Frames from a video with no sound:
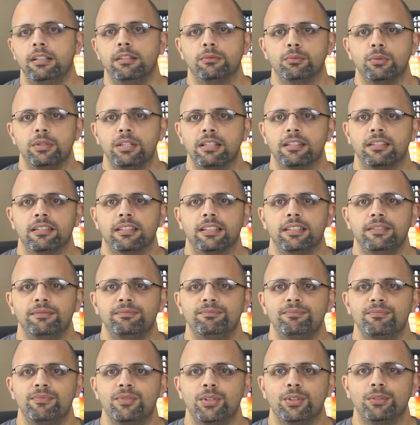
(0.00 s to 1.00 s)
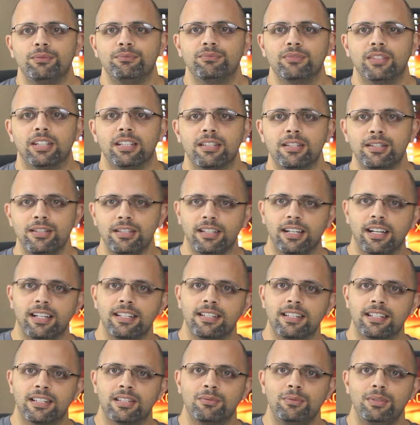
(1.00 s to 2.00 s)
recently. So I'll see you guys
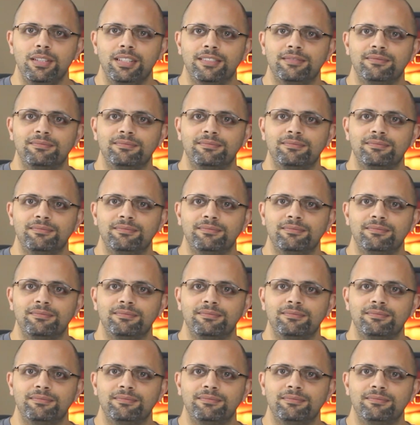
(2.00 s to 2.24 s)
next week.